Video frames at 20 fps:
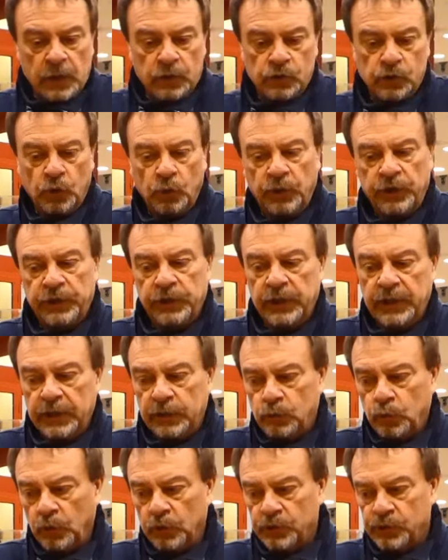So it,
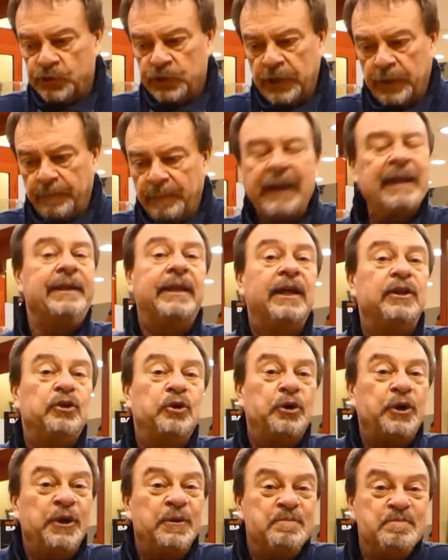it was uh,
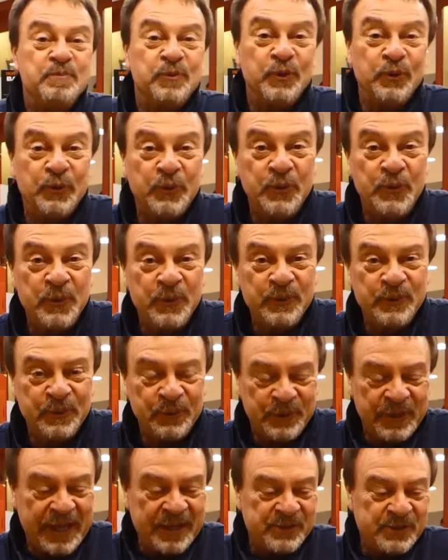mandatory to, to
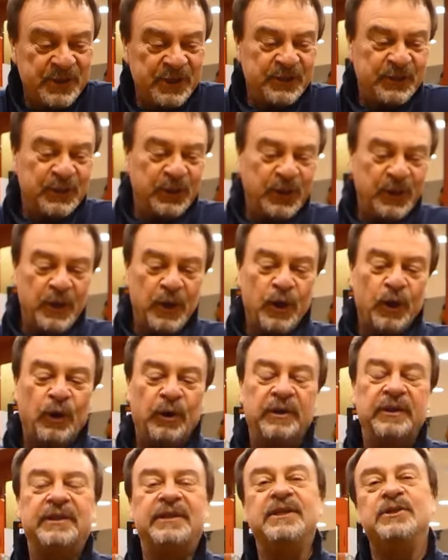test it,
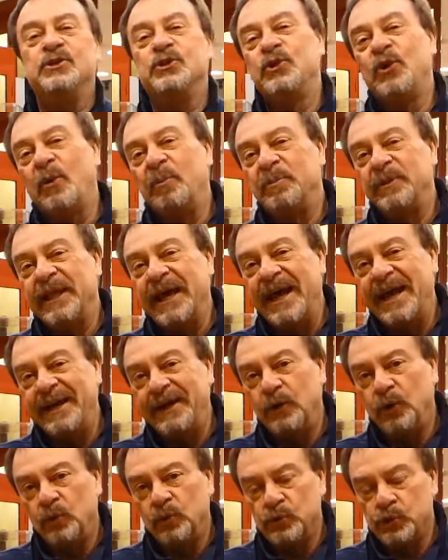this
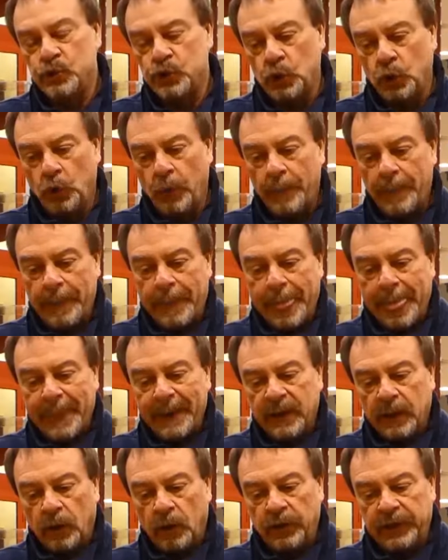Droptine also
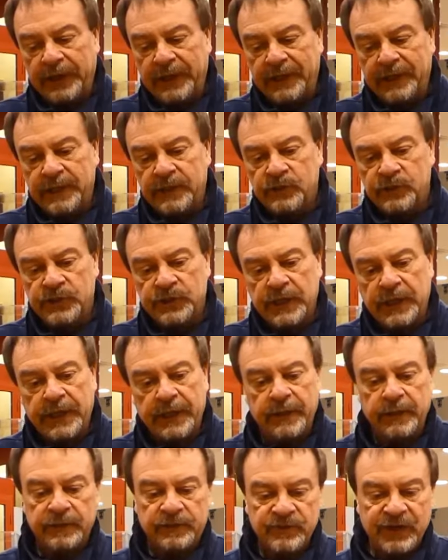on, in this
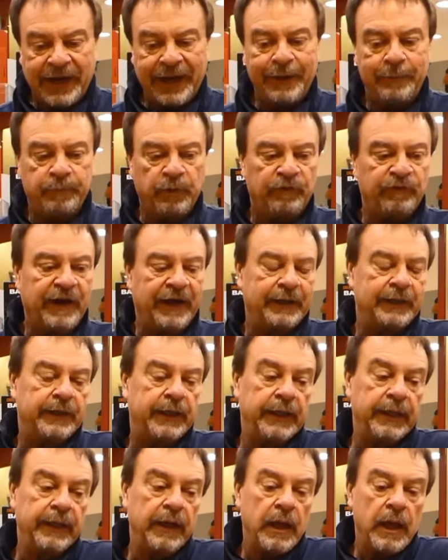type of
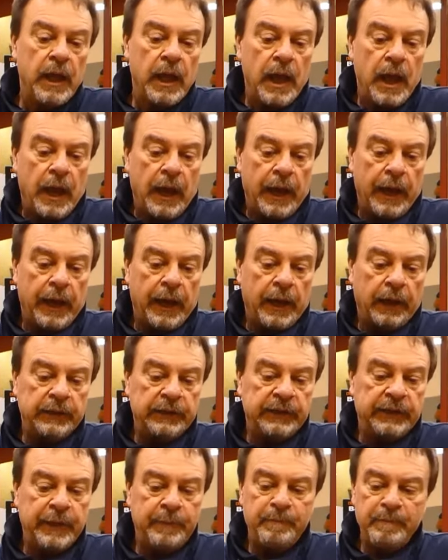hunting.
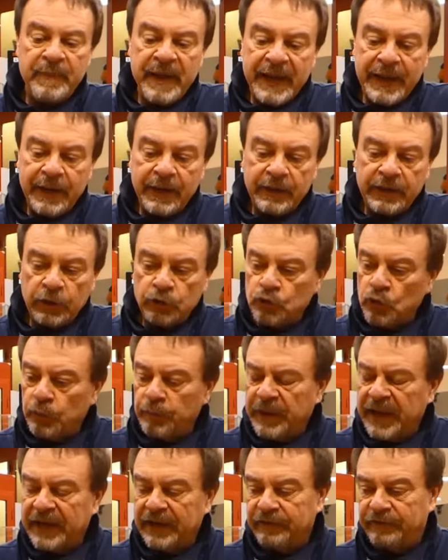Uh, the, main, the two
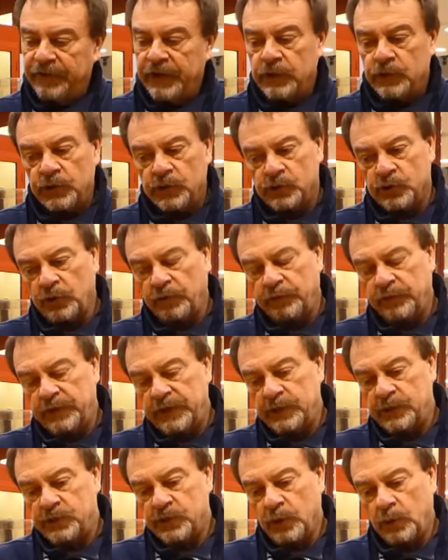main features of
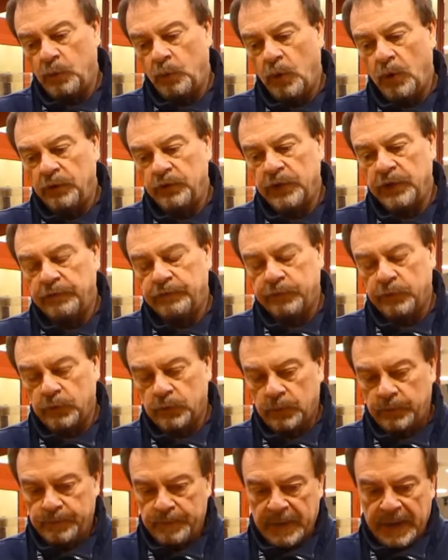this uh,
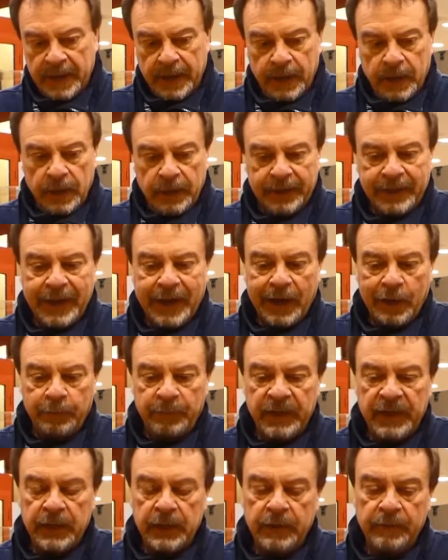wonderful
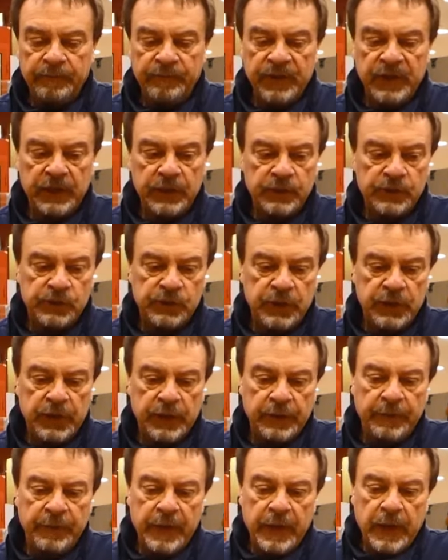carbine is
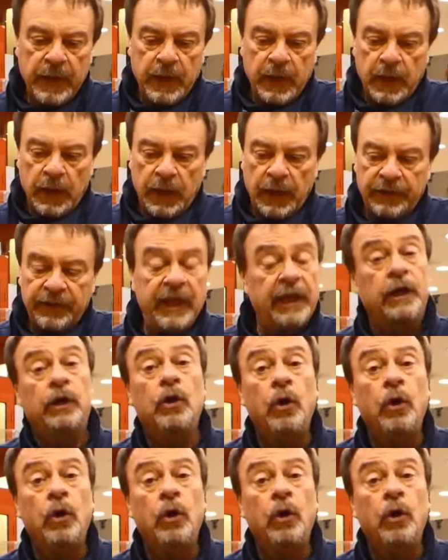uh, uh the